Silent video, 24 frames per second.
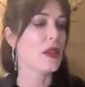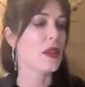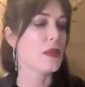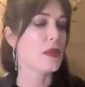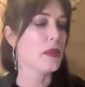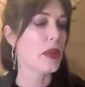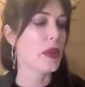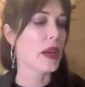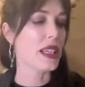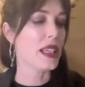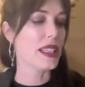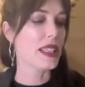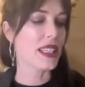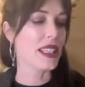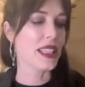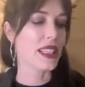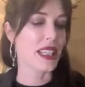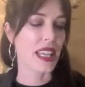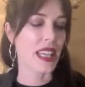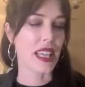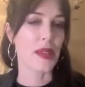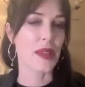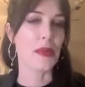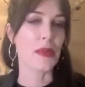but
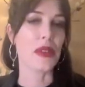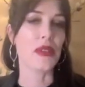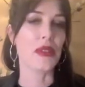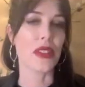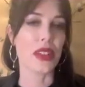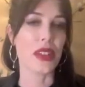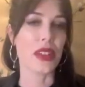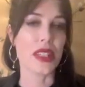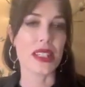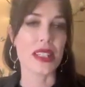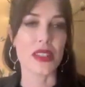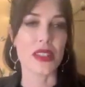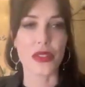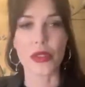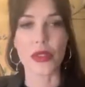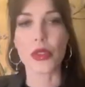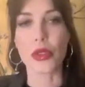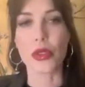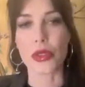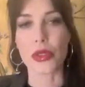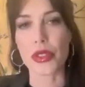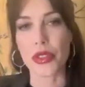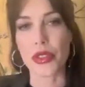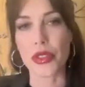it can be very
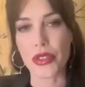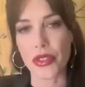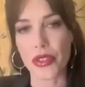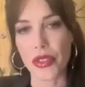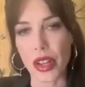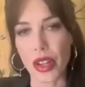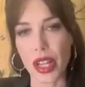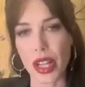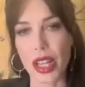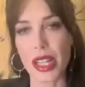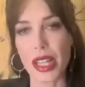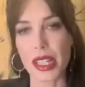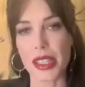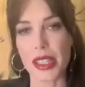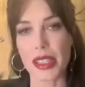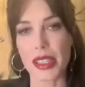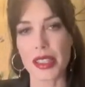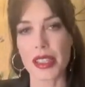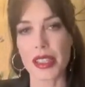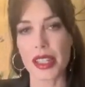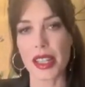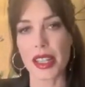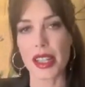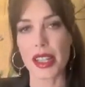difficult to
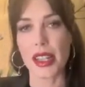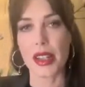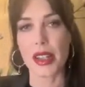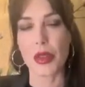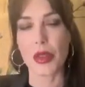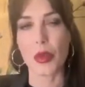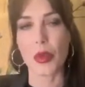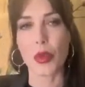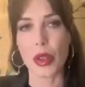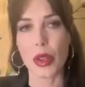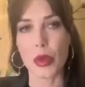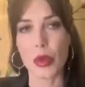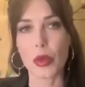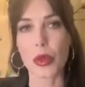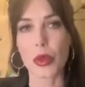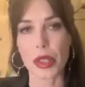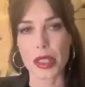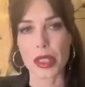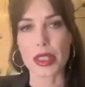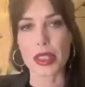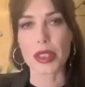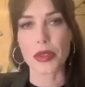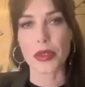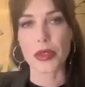find what
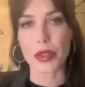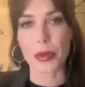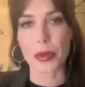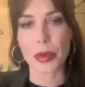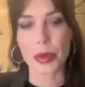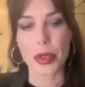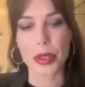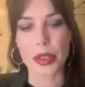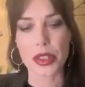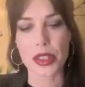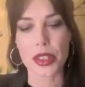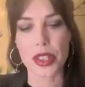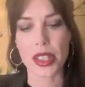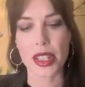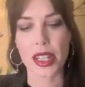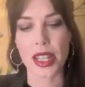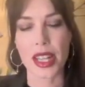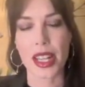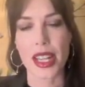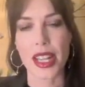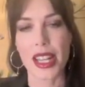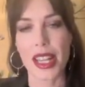works for a person,